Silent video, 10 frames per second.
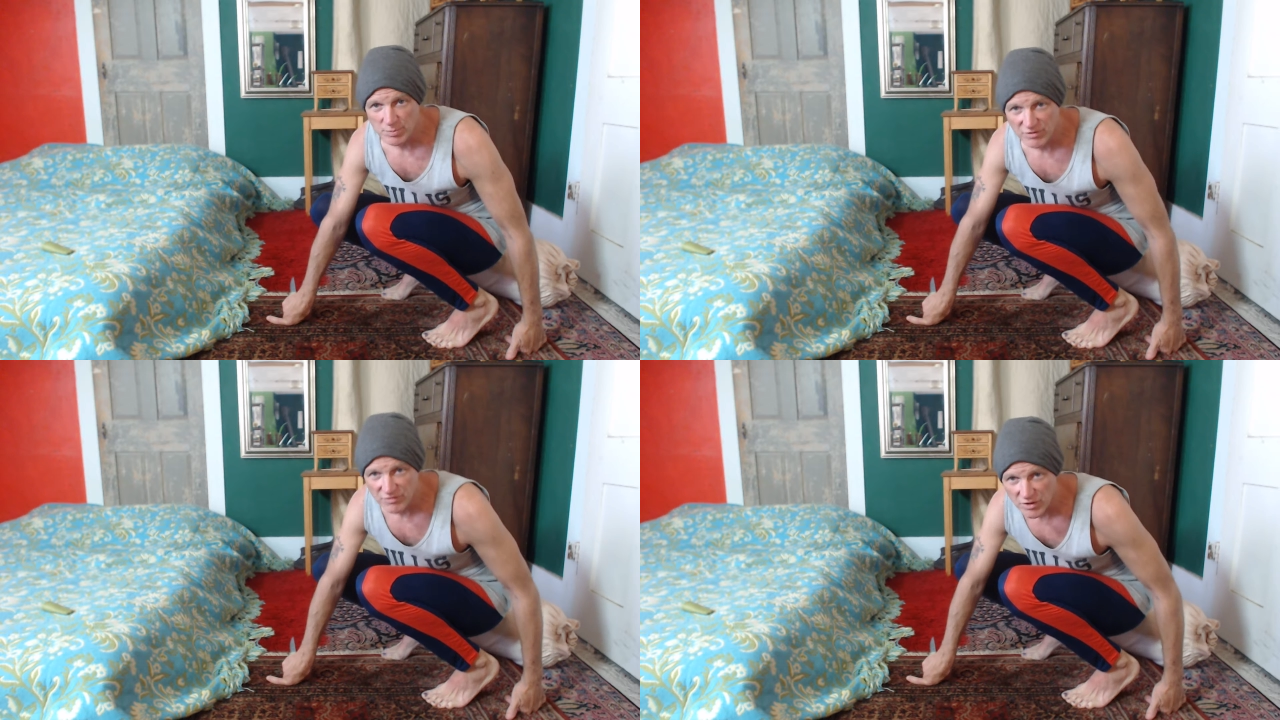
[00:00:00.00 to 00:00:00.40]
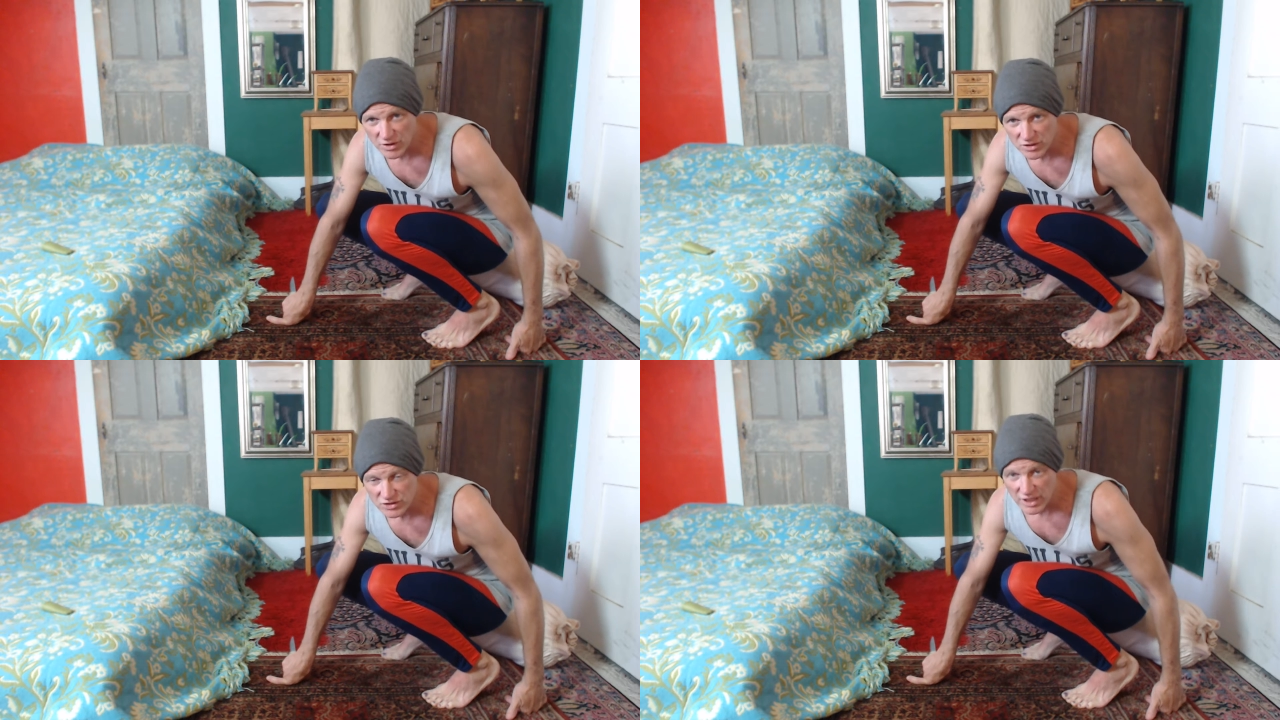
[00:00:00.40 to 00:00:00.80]

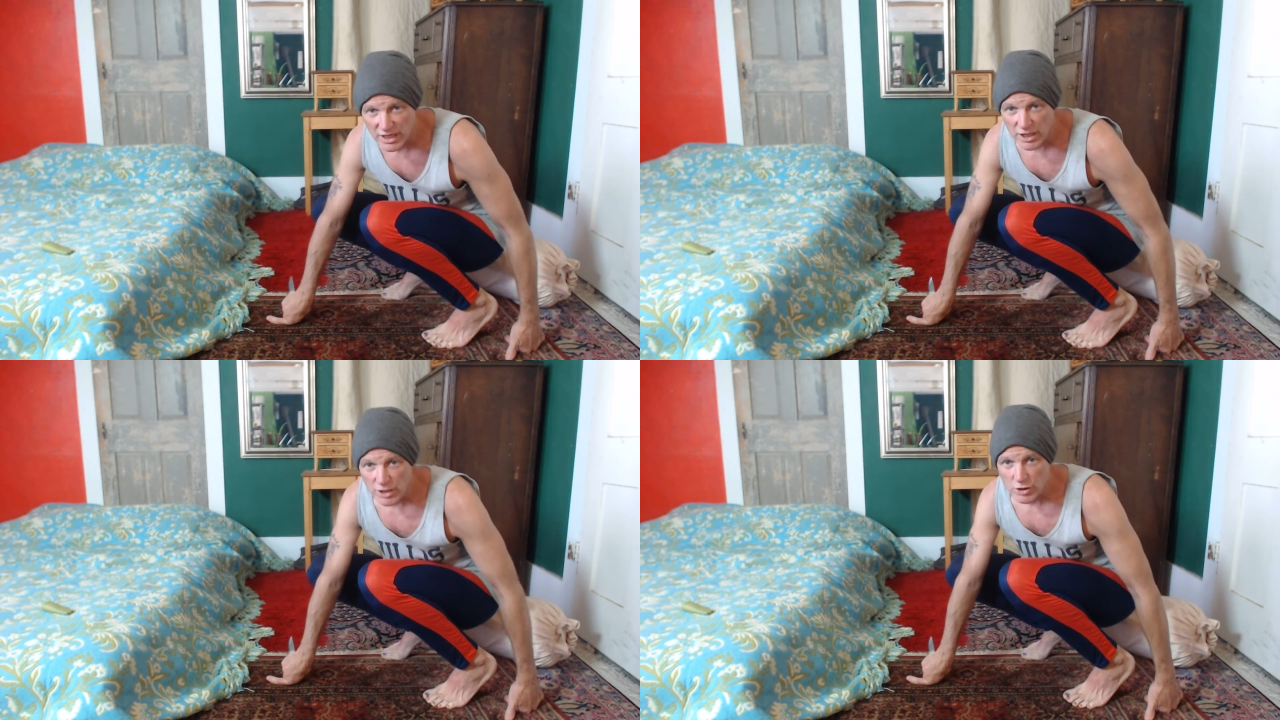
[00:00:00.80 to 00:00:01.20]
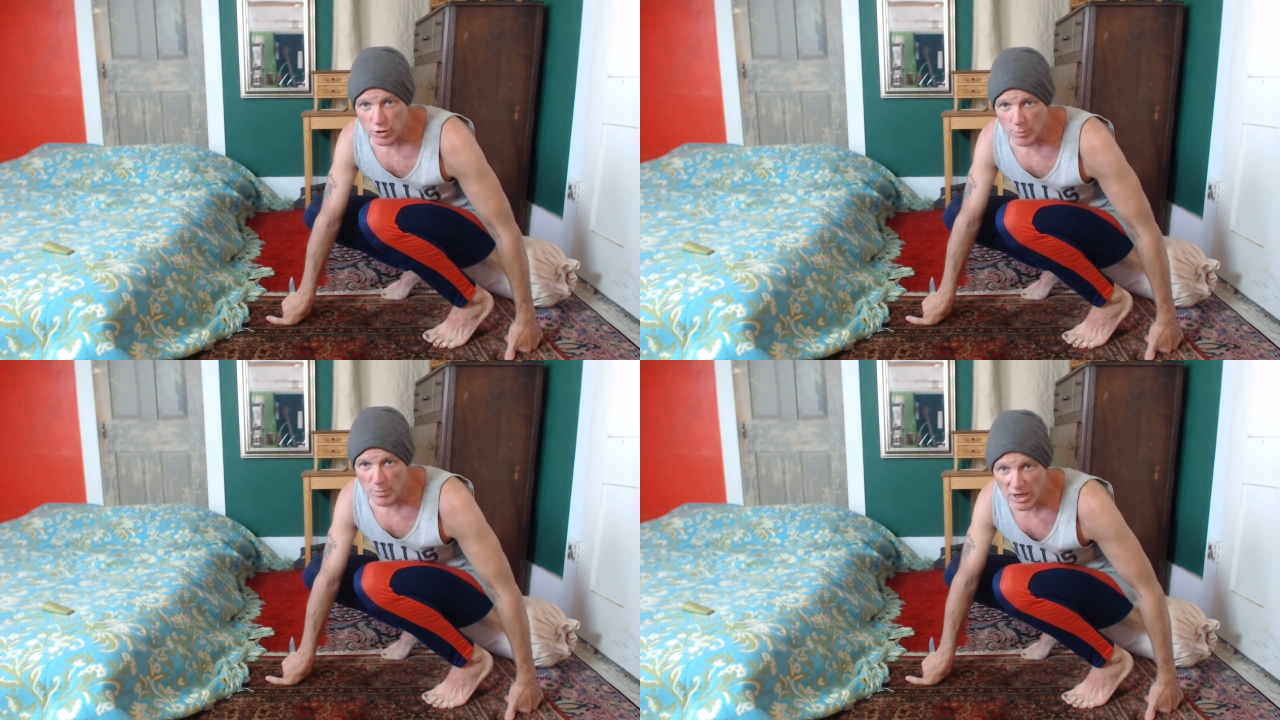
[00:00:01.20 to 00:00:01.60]
prefers,
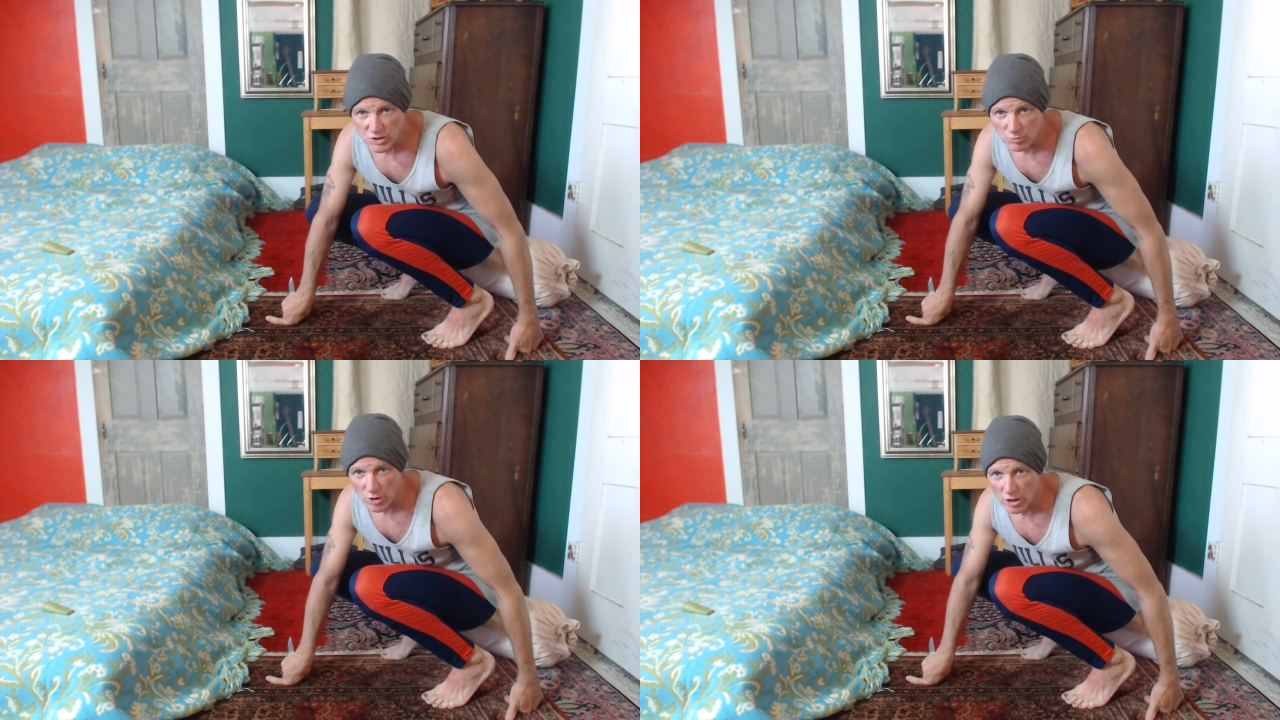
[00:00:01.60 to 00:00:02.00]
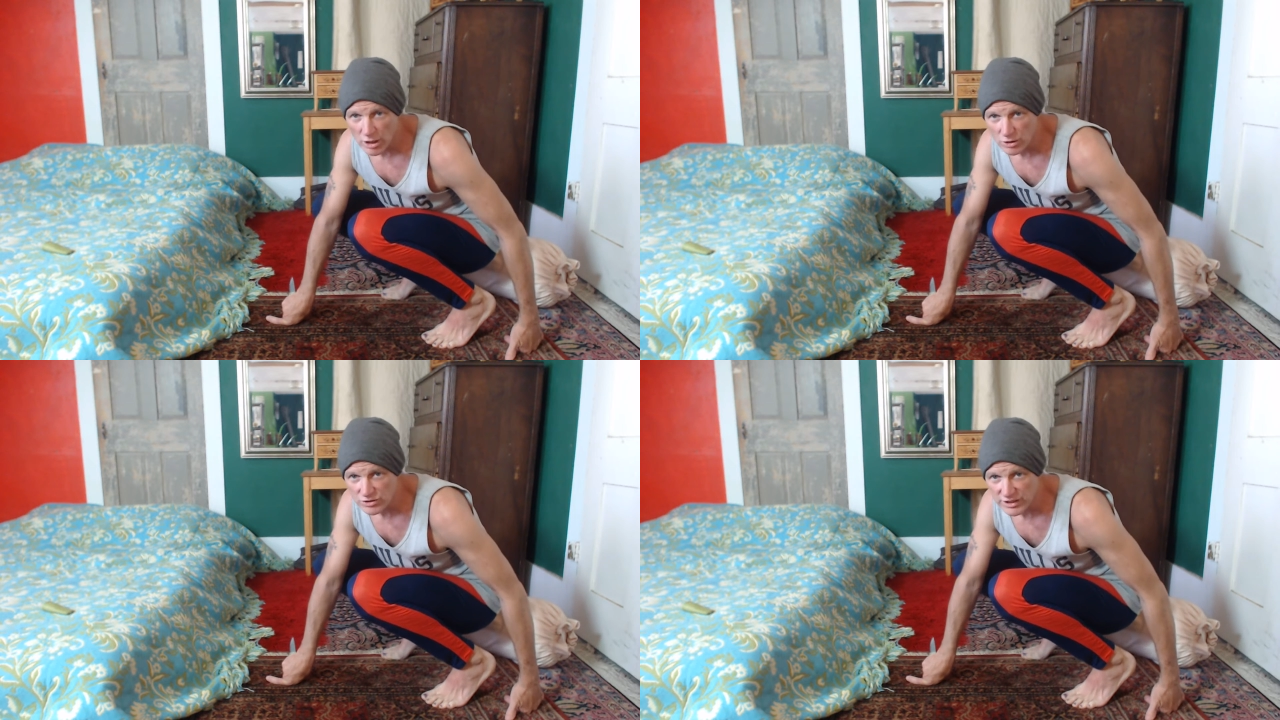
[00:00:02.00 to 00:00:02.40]
you're much more
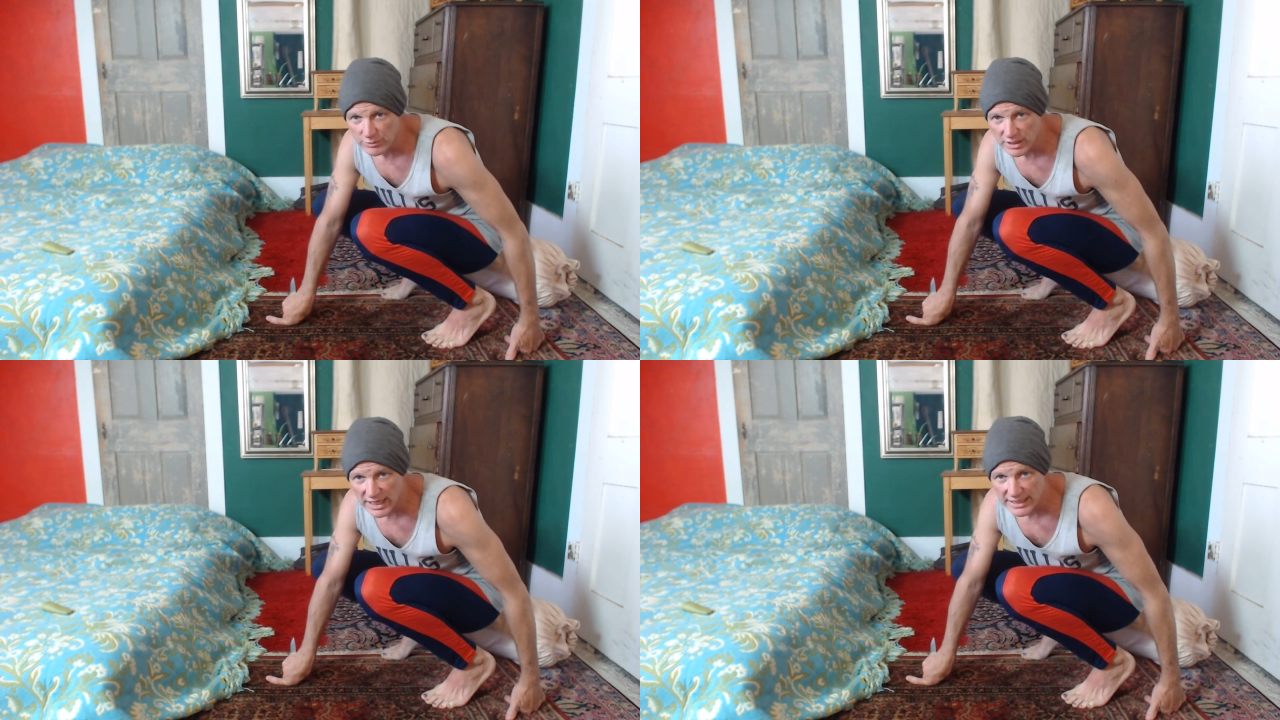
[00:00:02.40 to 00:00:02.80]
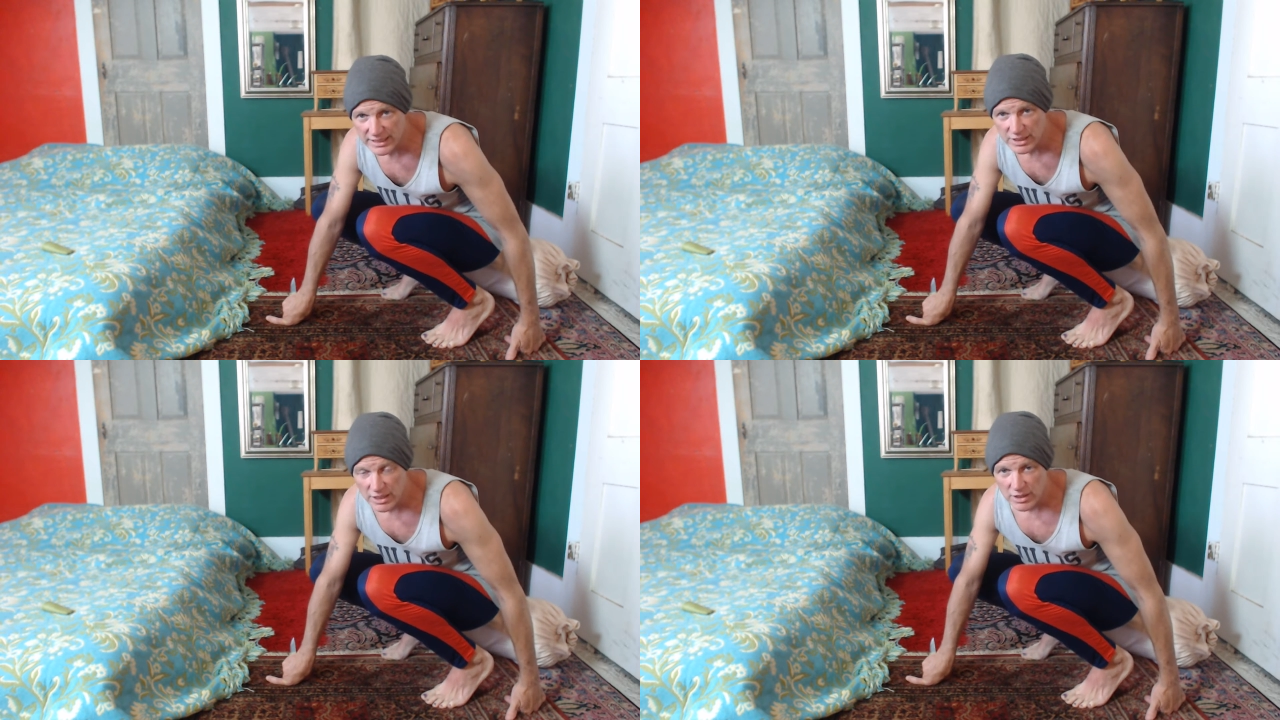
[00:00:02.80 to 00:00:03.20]
closely related,